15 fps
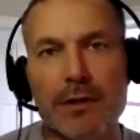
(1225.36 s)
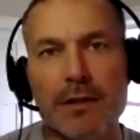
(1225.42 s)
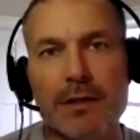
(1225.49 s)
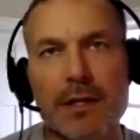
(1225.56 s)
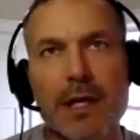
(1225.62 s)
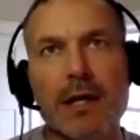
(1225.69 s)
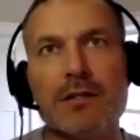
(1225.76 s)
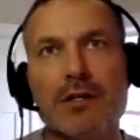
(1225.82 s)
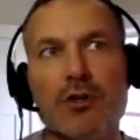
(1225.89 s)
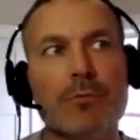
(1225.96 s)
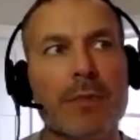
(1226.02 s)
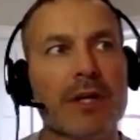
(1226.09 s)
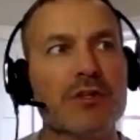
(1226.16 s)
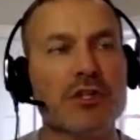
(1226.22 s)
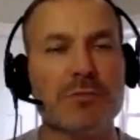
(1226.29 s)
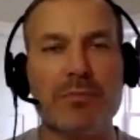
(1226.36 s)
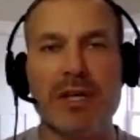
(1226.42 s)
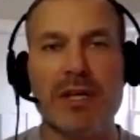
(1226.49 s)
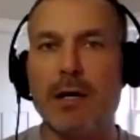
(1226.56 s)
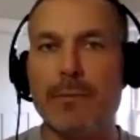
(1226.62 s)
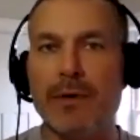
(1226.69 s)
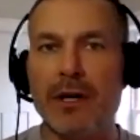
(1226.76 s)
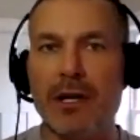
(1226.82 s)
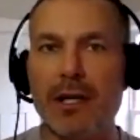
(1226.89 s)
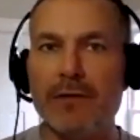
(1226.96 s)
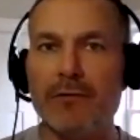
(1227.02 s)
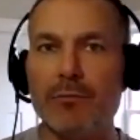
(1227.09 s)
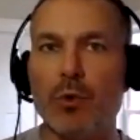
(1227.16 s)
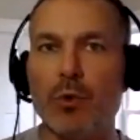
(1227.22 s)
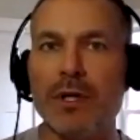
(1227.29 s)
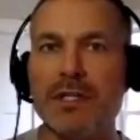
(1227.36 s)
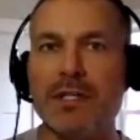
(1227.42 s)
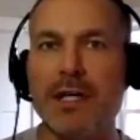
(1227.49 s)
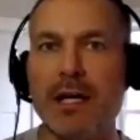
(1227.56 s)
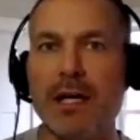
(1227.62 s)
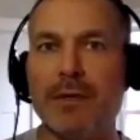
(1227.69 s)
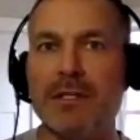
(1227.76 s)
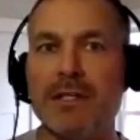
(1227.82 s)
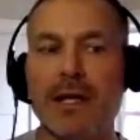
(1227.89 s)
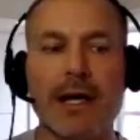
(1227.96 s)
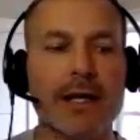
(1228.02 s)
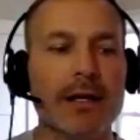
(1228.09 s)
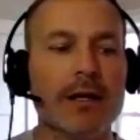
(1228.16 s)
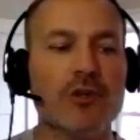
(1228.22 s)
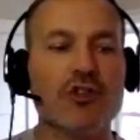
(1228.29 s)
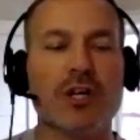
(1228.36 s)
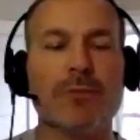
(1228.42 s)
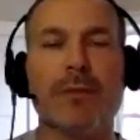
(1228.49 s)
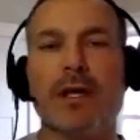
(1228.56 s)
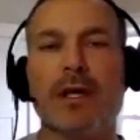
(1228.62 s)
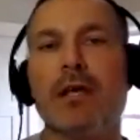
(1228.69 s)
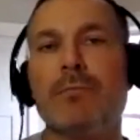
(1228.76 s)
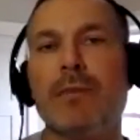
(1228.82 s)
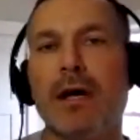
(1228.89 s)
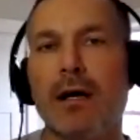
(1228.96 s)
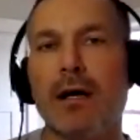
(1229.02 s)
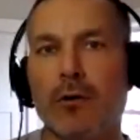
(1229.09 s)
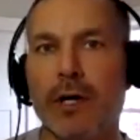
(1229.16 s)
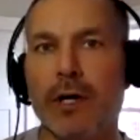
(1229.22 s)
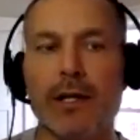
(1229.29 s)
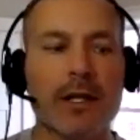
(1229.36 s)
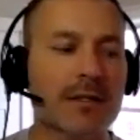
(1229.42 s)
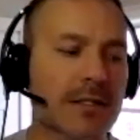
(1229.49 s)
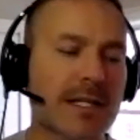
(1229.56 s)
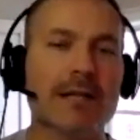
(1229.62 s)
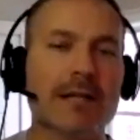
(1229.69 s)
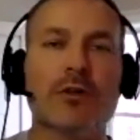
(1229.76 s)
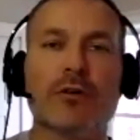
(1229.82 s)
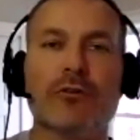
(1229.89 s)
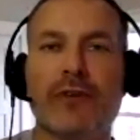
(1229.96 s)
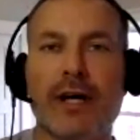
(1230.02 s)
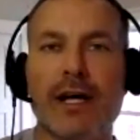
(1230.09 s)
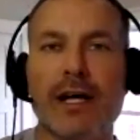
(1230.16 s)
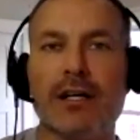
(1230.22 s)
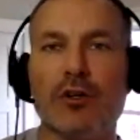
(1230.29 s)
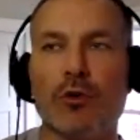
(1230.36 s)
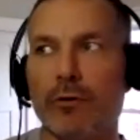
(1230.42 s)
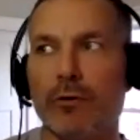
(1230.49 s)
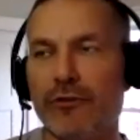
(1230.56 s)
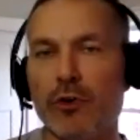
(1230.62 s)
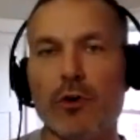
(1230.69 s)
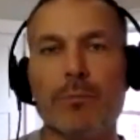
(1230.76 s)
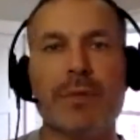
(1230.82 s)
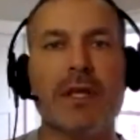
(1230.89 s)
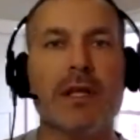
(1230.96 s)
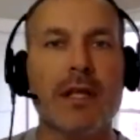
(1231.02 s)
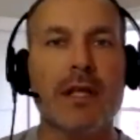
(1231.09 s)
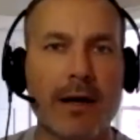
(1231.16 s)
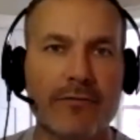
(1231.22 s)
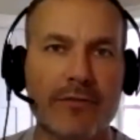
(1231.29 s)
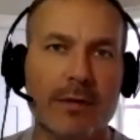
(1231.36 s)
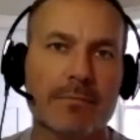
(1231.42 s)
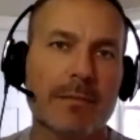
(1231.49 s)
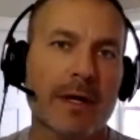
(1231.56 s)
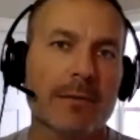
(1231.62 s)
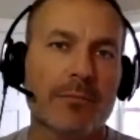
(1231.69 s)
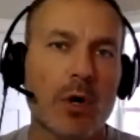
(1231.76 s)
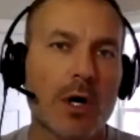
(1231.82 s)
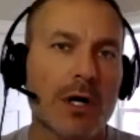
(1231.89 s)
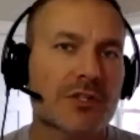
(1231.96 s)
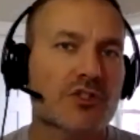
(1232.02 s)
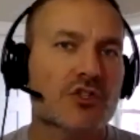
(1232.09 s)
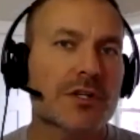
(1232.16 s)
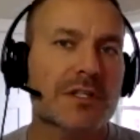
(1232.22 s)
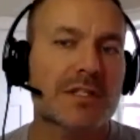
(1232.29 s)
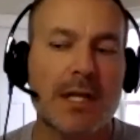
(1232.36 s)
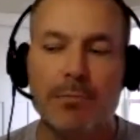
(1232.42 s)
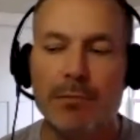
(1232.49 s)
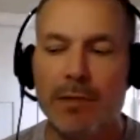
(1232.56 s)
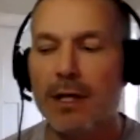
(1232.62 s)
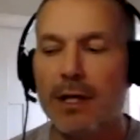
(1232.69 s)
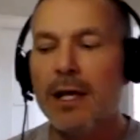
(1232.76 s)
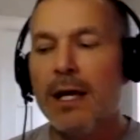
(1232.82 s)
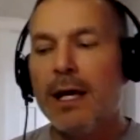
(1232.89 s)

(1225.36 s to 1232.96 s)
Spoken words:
things that you might just pick up at any given point in time and say, I need to check my email, or I need to download a file or view a PDF that my boss just sent me.